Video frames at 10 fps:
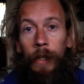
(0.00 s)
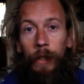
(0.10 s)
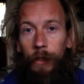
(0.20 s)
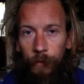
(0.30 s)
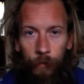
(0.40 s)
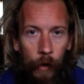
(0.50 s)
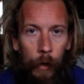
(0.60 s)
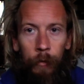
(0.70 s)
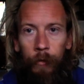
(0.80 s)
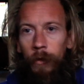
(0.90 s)
And the
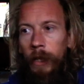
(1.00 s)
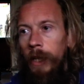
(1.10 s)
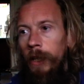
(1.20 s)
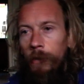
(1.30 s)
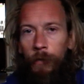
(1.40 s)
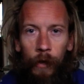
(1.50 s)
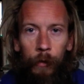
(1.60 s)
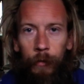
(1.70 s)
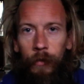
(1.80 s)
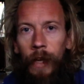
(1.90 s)
phone was ringing, the
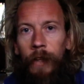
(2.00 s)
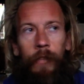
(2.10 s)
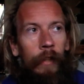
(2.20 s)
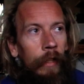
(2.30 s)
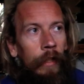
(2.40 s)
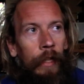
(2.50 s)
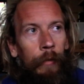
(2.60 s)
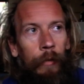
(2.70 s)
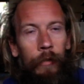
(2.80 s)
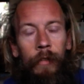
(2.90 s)
phone was texting, it
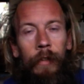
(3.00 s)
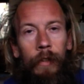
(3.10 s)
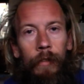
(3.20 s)
was